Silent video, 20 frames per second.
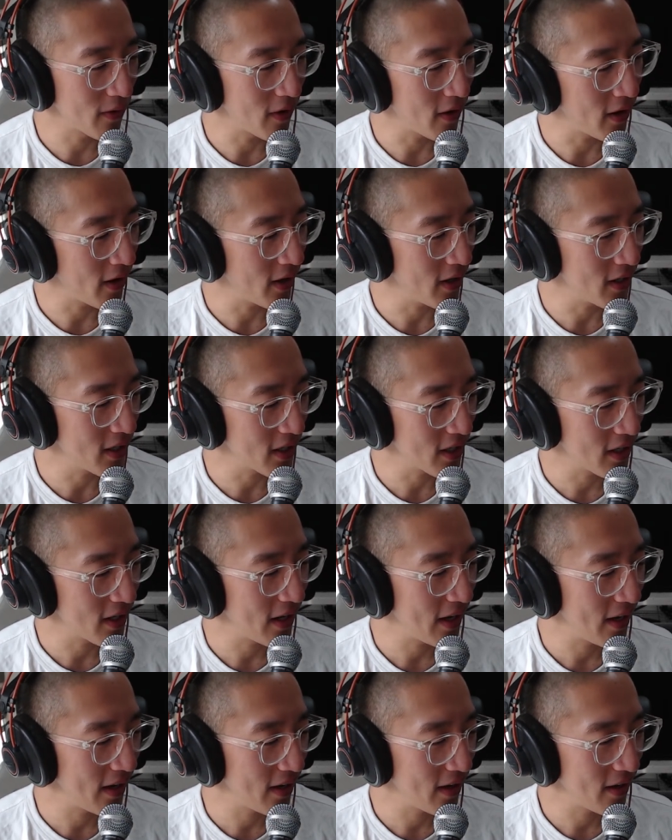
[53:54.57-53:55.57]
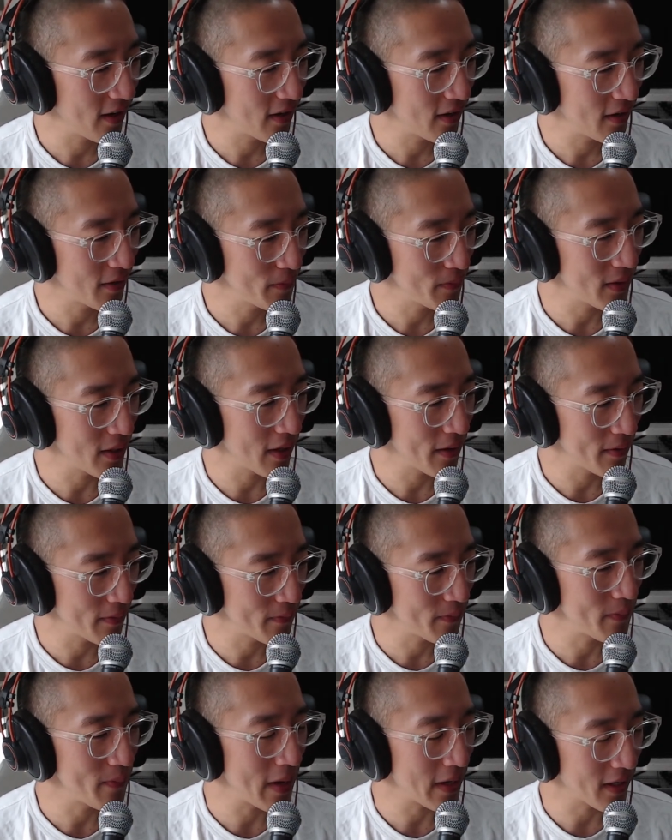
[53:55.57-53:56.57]
art,
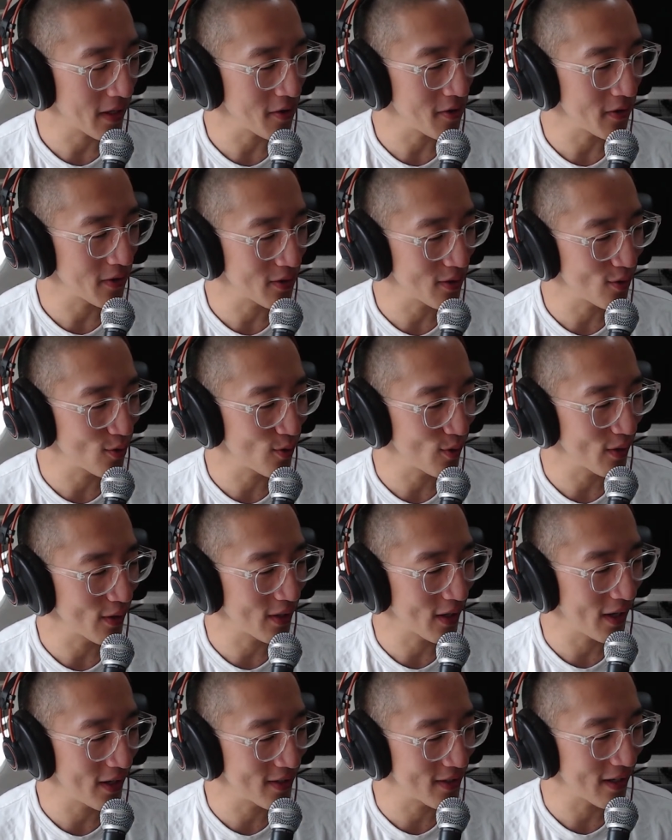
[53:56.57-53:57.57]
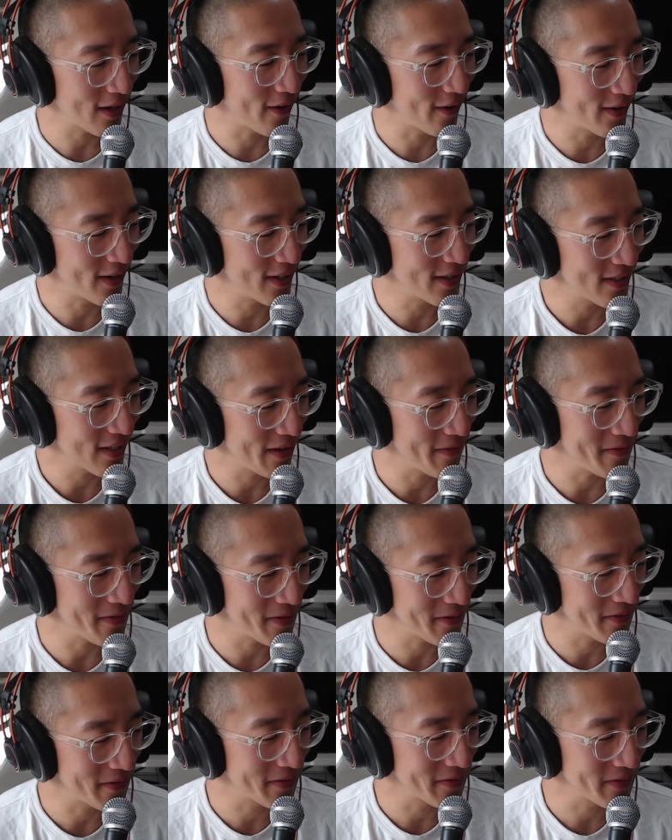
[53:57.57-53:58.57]
making your kids artists, I
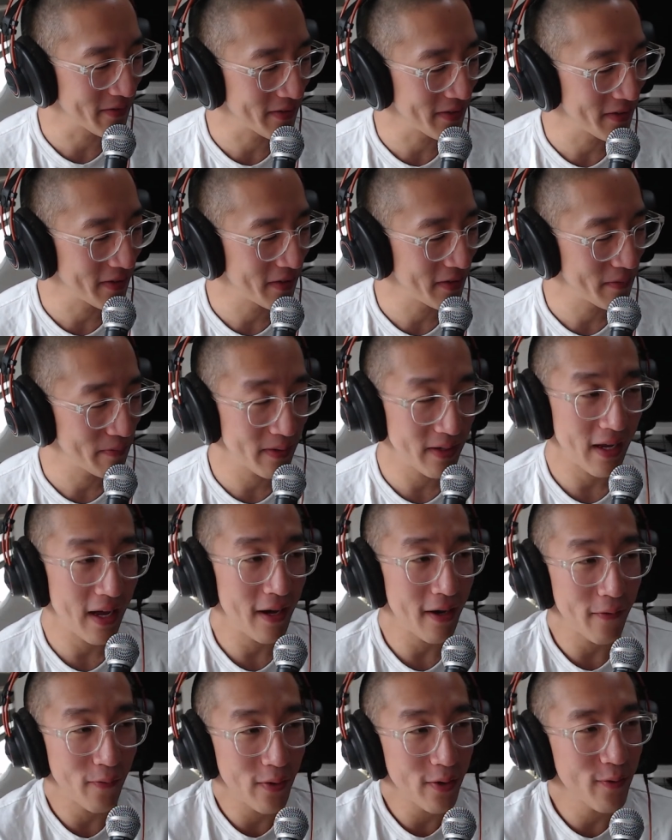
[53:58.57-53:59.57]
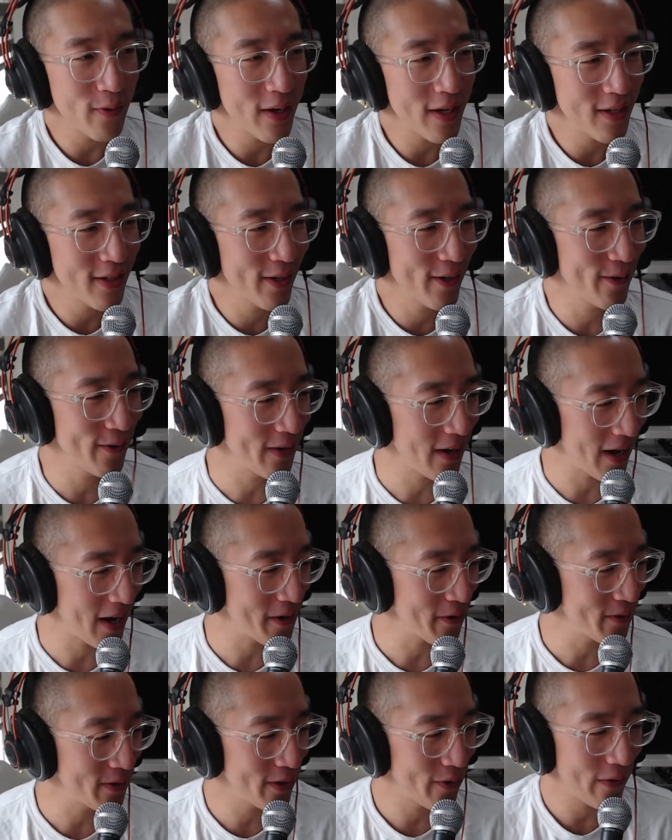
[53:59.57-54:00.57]
feel. But what do I know? I
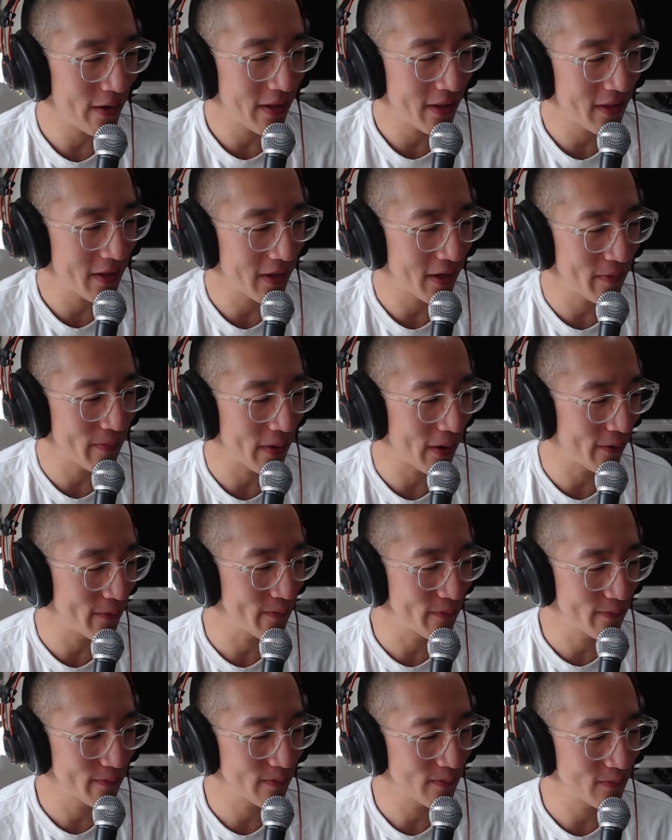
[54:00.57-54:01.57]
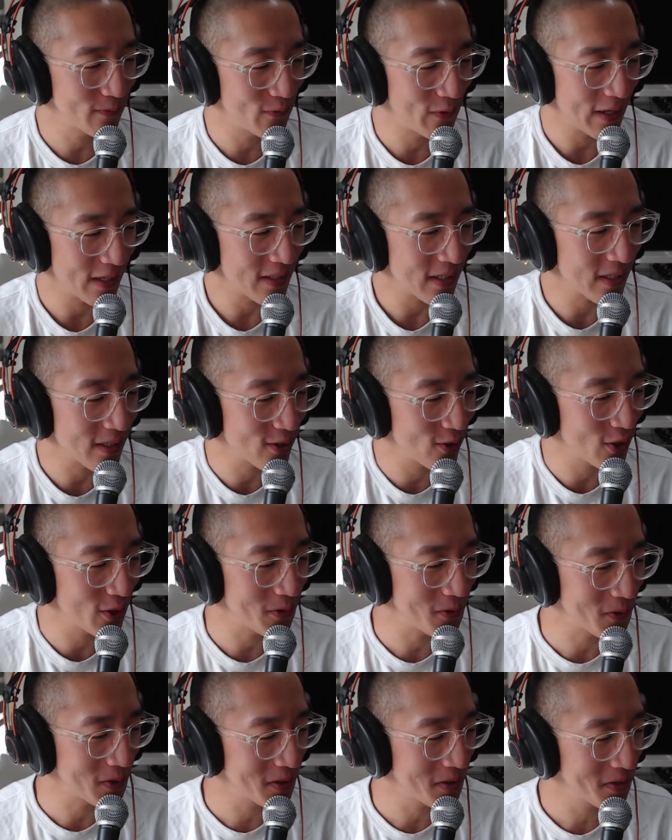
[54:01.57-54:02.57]
don't know anything about raising
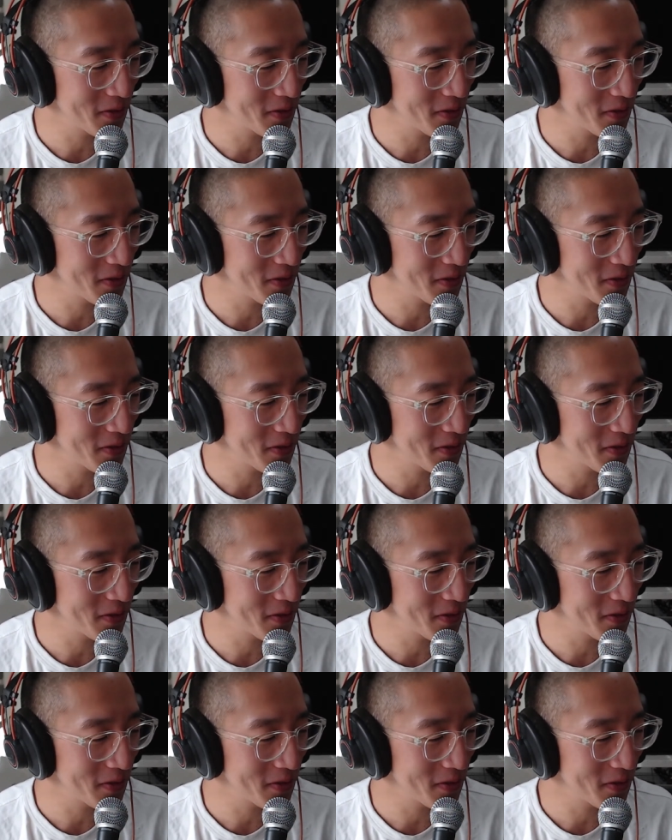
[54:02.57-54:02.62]
children.